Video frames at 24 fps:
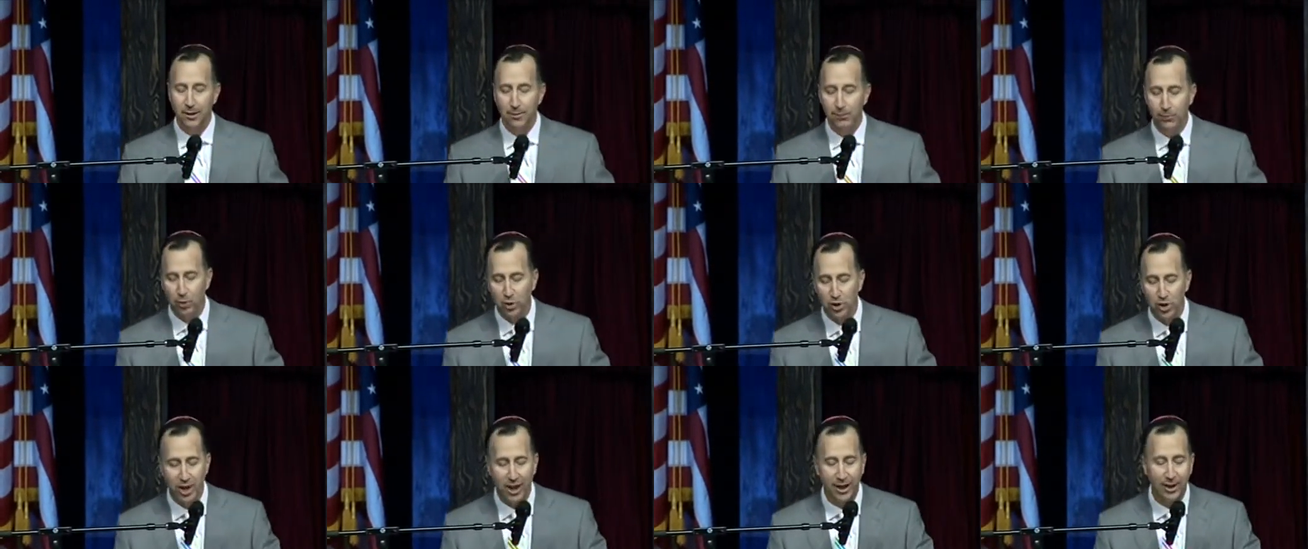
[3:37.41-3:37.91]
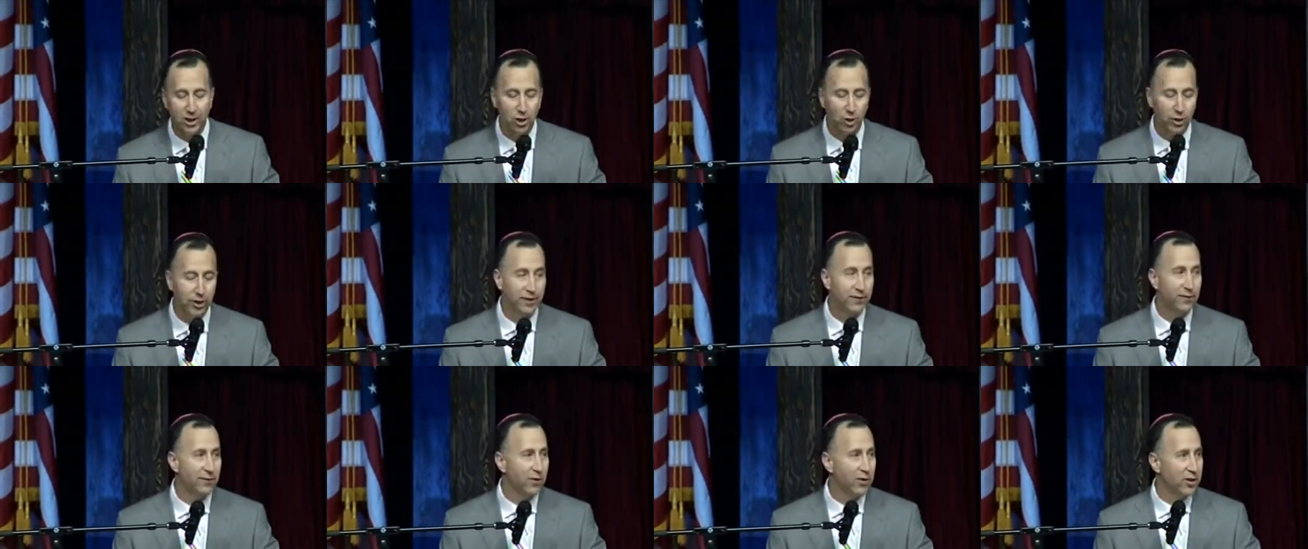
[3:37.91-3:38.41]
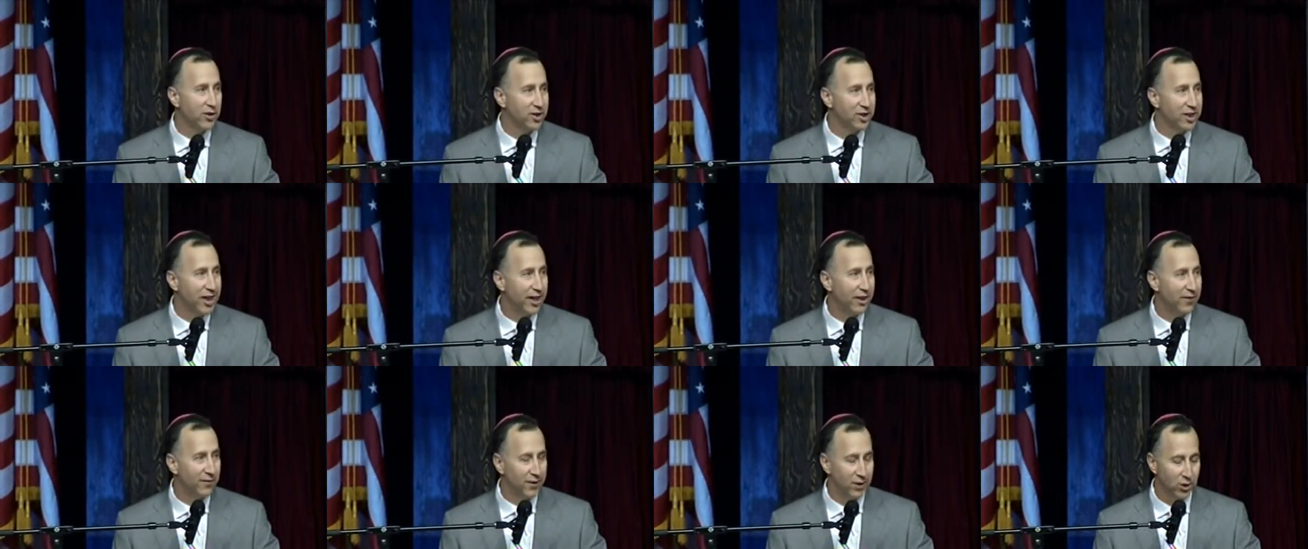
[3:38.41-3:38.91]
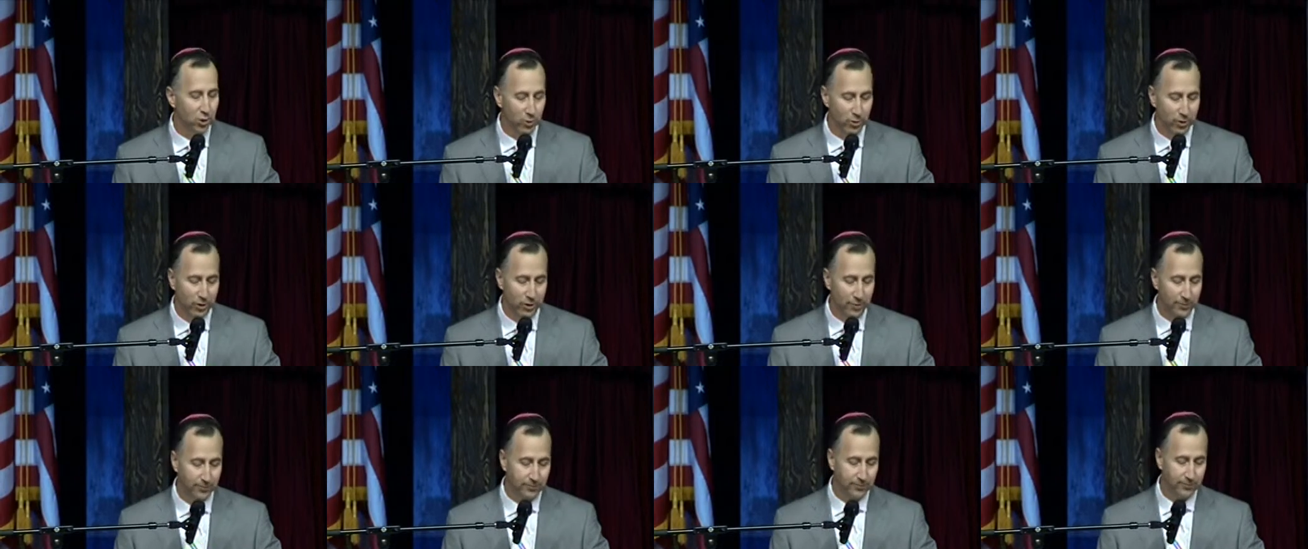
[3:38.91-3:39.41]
particularly for the state of Israel.